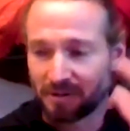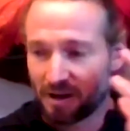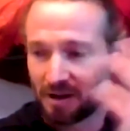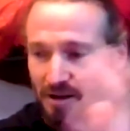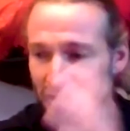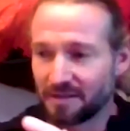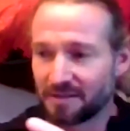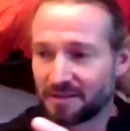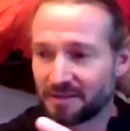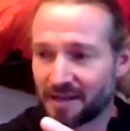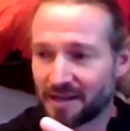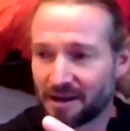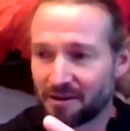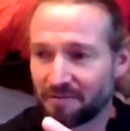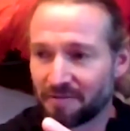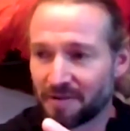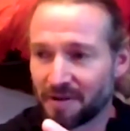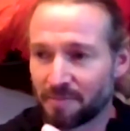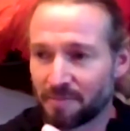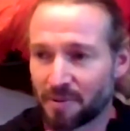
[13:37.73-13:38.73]
hired a
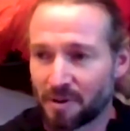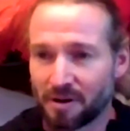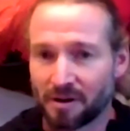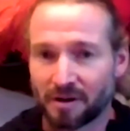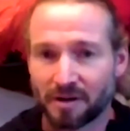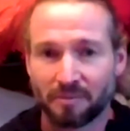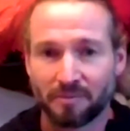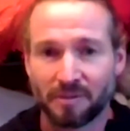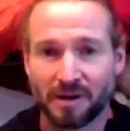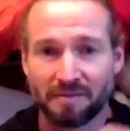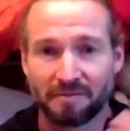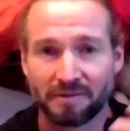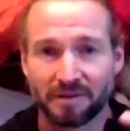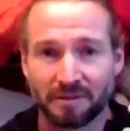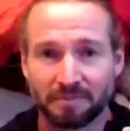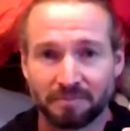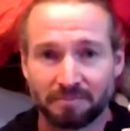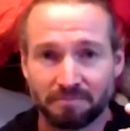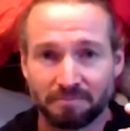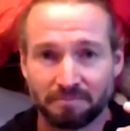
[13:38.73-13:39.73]
caravan park, and were
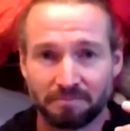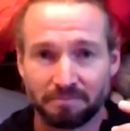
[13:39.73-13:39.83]
having